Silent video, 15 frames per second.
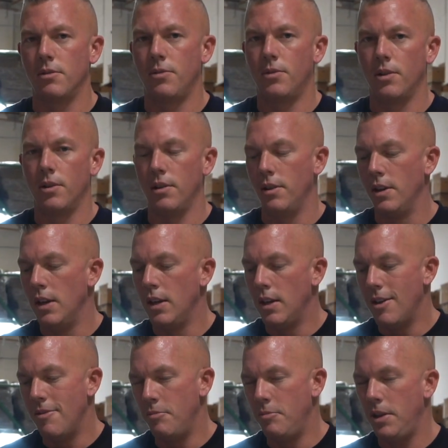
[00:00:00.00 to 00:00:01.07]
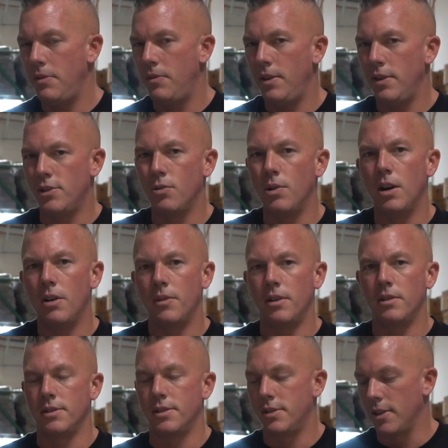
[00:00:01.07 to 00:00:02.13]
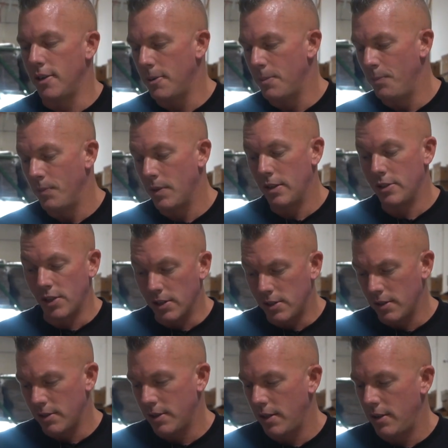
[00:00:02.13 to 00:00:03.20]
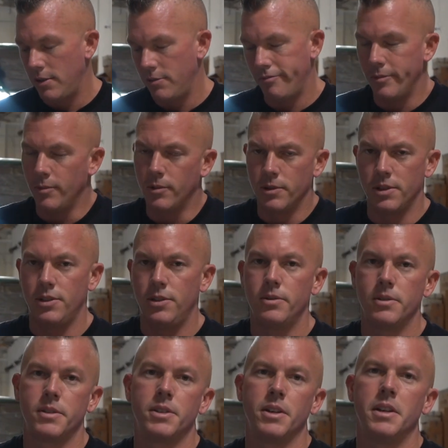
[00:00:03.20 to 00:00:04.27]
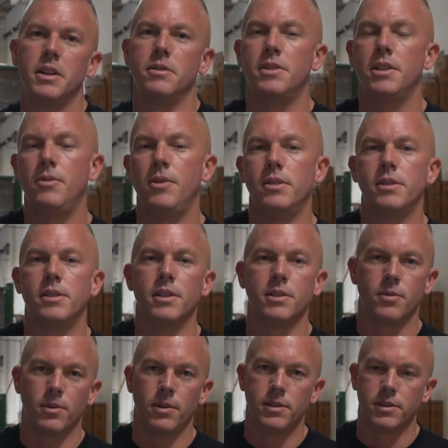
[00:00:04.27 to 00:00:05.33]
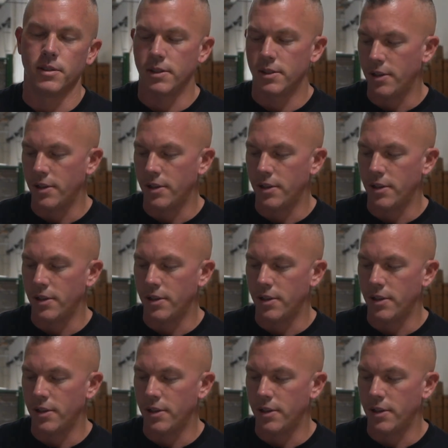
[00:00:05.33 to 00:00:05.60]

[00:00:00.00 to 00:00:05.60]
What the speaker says: for a beefy 12-inch sub, such as we'll just use a sundown ZV6 for instance.